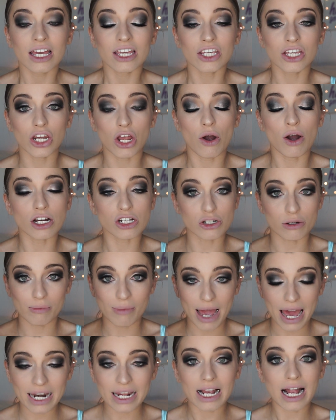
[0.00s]
you know, a
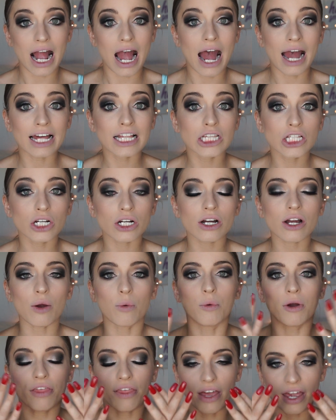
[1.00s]
dramatic eye look
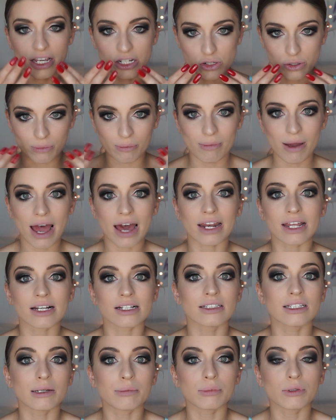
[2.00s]
with a
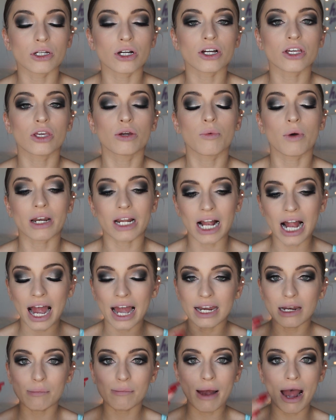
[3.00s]
dramatic lip look. You want to
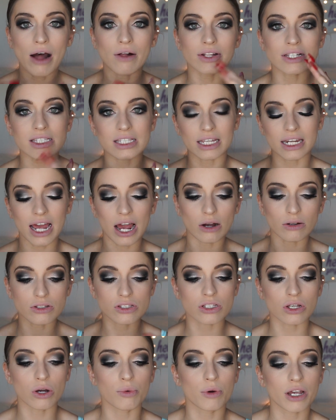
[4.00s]
kind of balance it out.
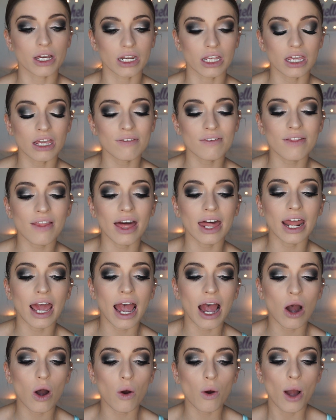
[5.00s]
So we're going to even that
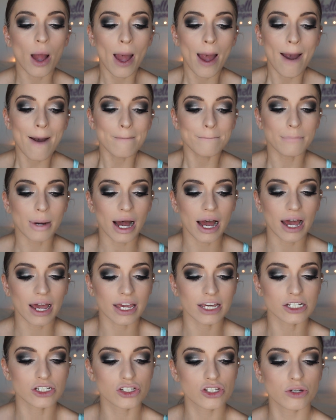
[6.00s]
out
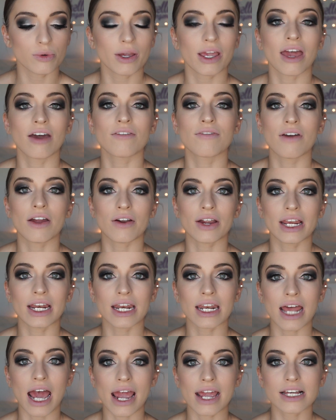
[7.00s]
by doing a very
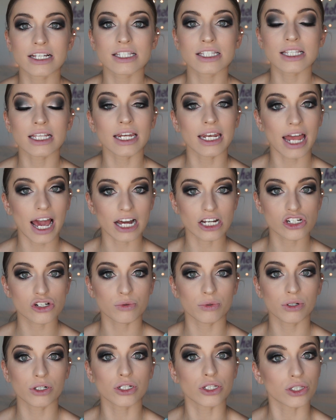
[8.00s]
nice,
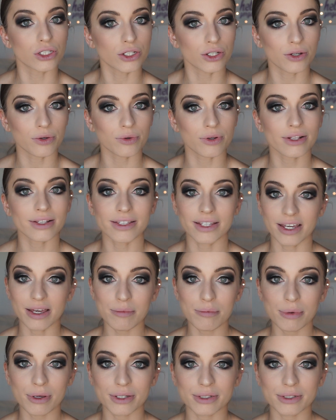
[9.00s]
natural nude lip.